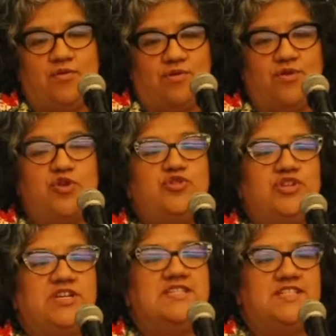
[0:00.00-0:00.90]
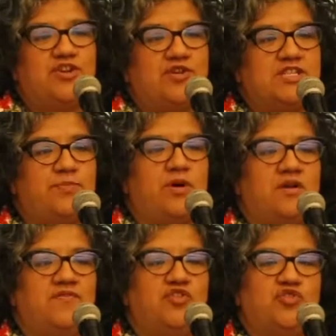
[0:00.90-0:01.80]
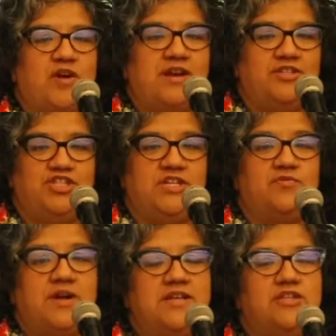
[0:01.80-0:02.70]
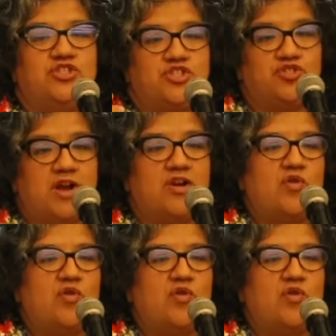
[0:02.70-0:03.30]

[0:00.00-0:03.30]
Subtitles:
or you should consider as part of your strategy, right? Is the Strata